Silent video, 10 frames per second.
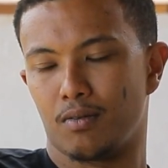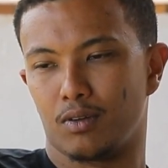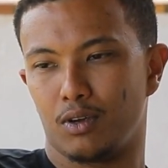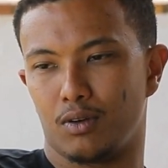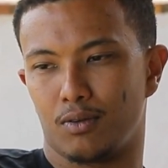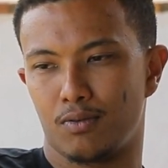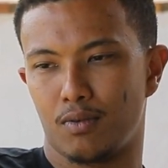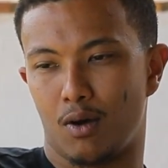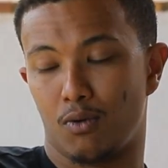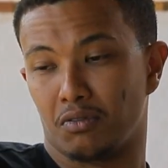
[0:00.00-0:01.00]
you know.
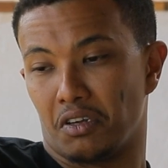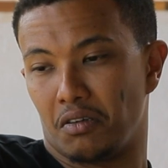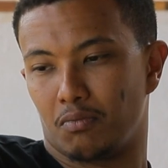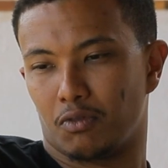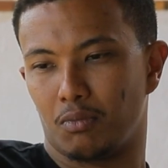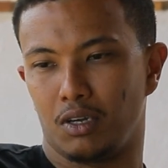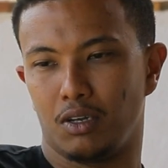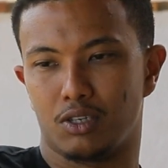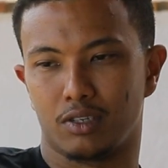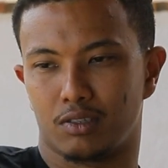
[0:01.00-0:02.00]
I want him to
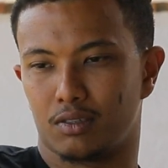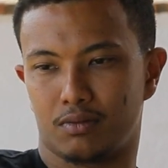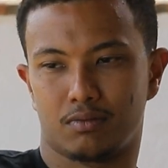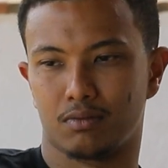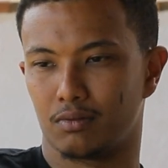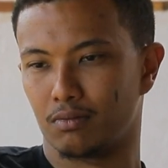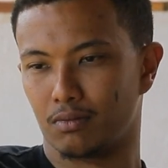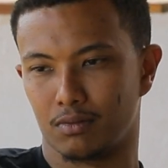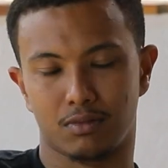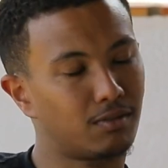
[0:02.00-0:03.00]
be just
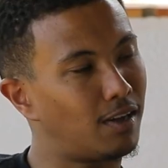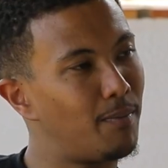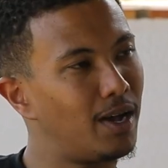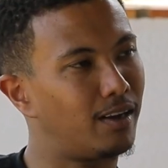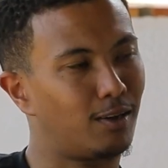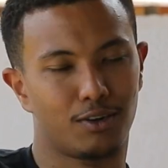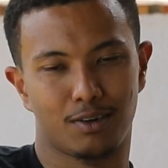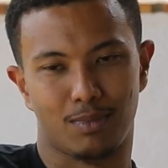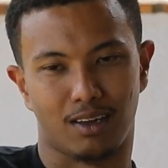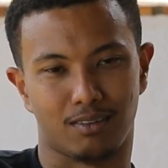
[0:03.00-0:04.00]
a man, a
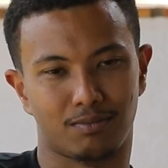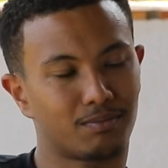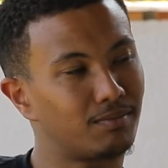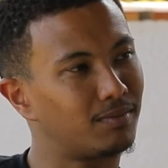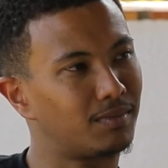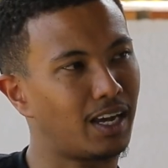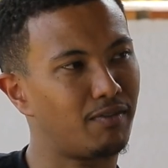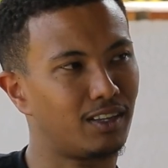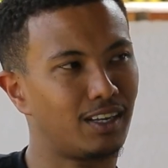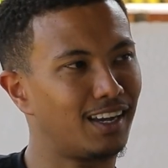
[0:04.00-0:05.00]
good man.
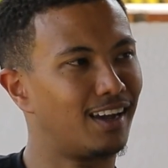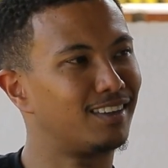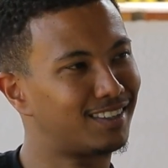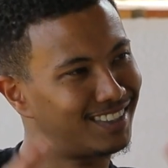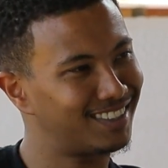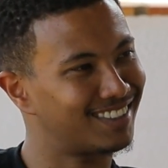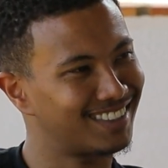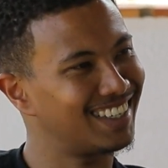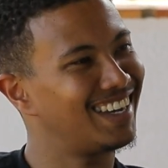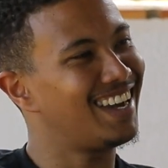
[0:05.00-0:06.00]
Everything else
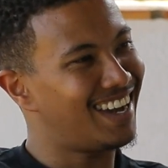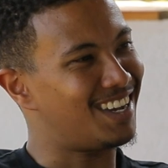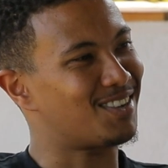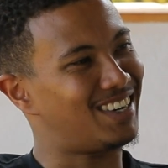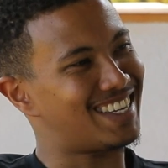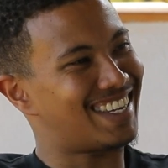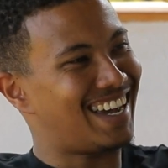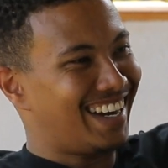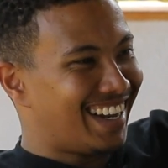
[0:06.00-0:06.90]
is on the side.